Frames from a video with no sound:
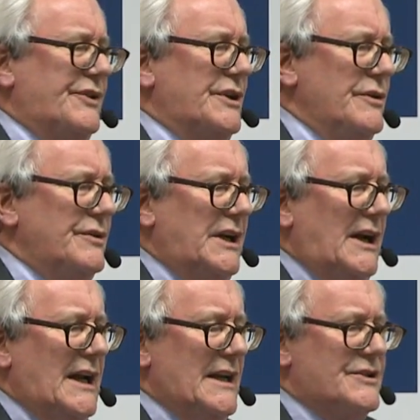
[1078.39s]
the
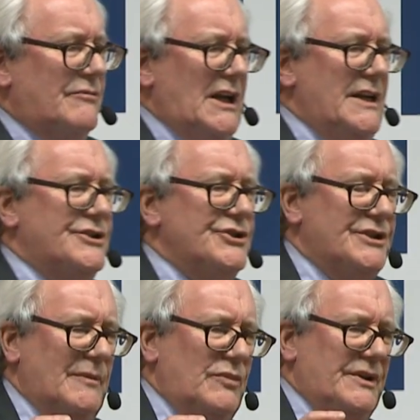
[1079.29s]
UK's relationship